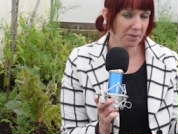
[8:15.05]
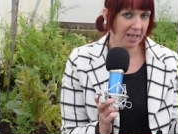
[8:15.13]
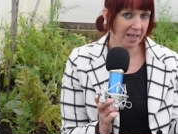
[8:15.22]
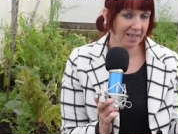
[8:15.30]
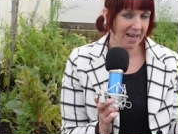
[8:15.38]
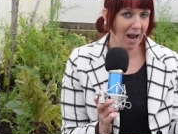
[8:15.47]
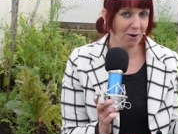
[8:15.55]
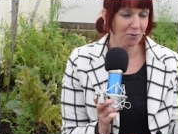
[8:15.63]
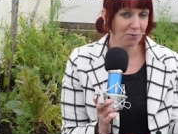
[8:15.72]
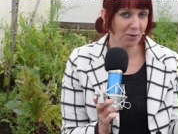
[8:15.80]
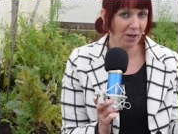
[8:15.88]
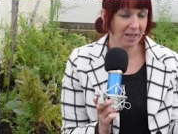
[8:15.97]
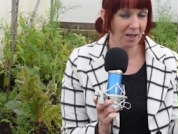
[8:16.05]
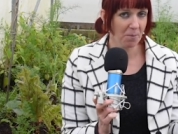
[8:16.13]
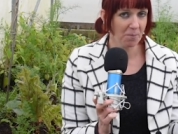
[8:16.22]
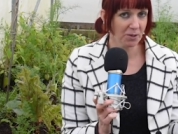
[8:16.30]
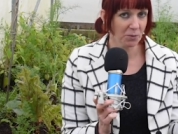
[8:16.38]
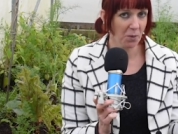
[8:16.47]
saying carrot fly
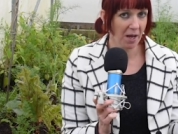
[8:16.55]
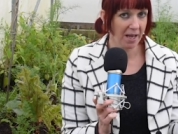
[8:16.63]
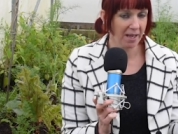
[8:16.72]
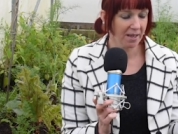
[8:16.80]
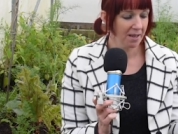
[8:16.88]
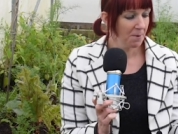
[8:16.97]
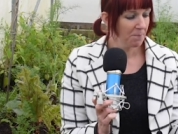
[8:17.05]
come this way